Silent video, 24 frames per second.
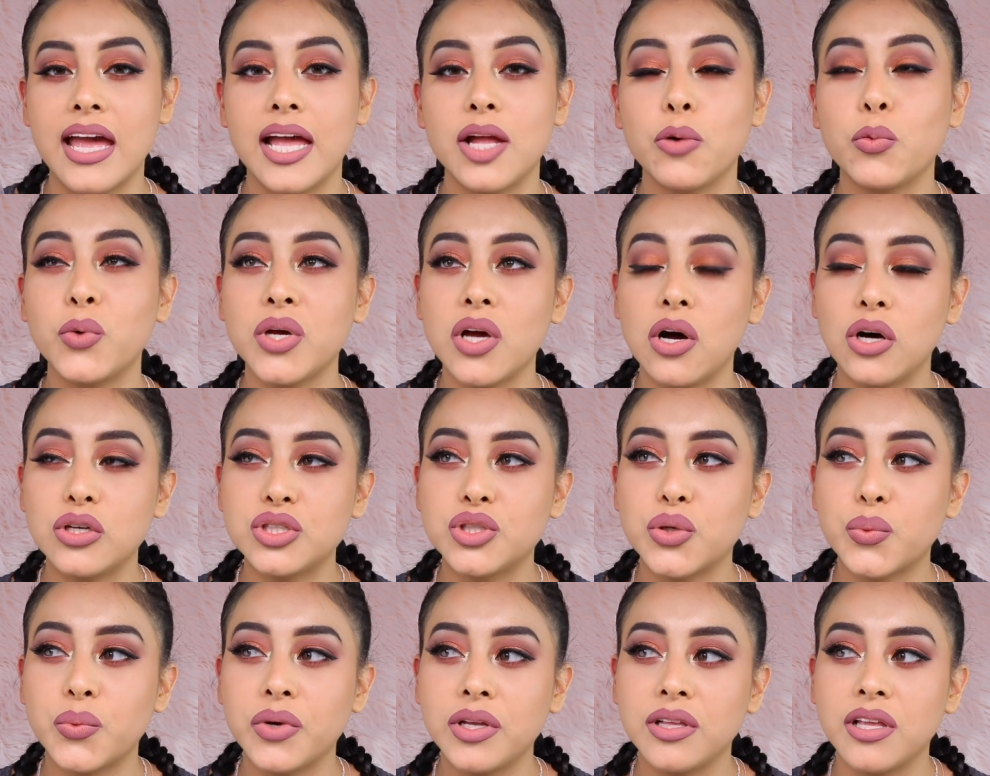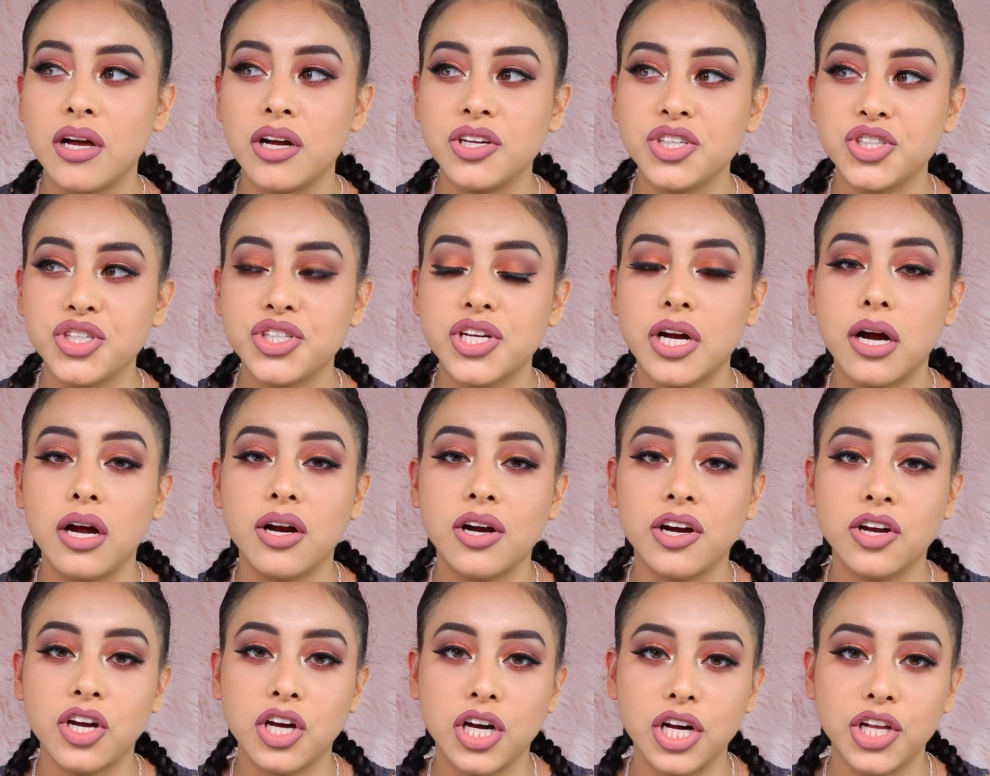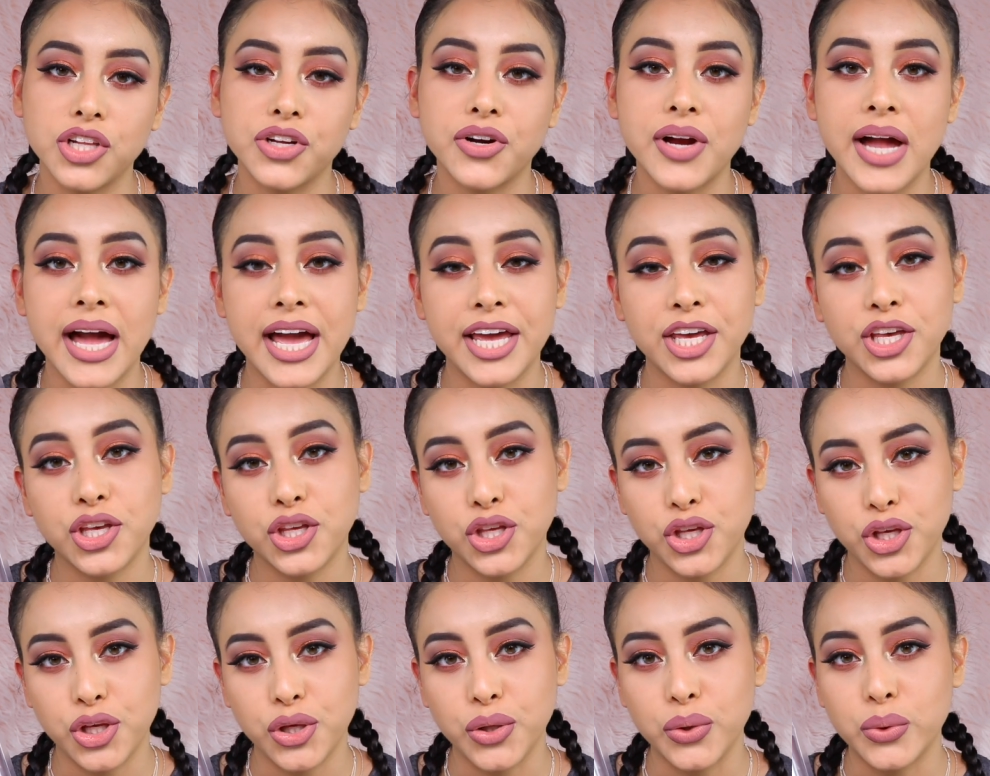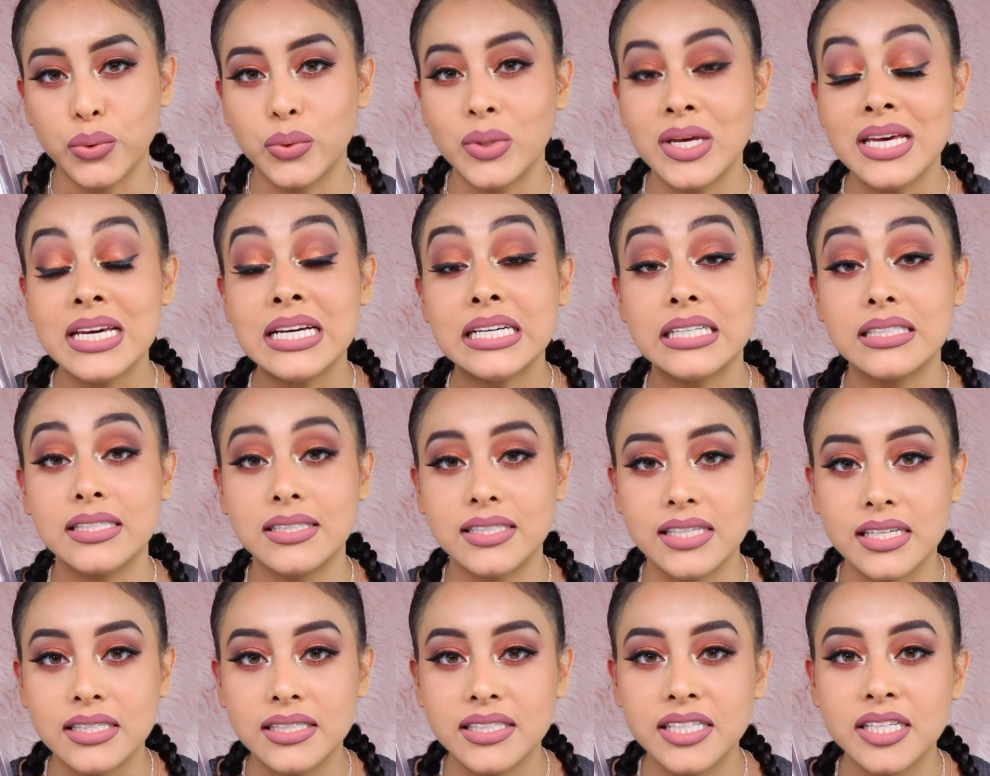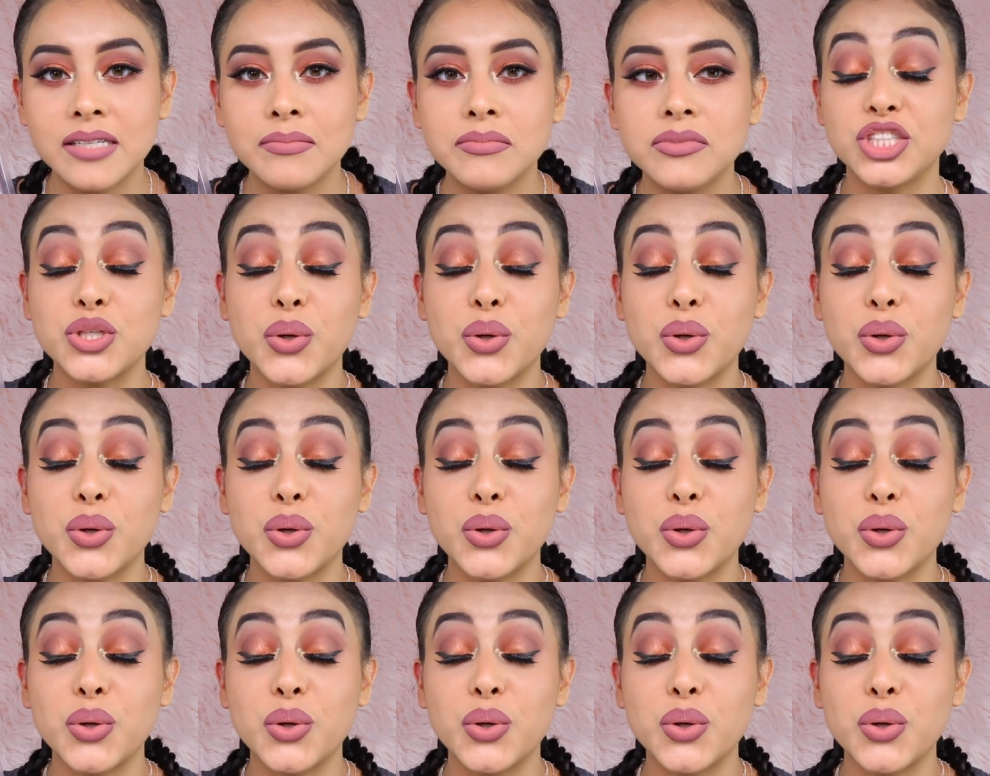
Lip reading: and we also relaunched our Color IQ system.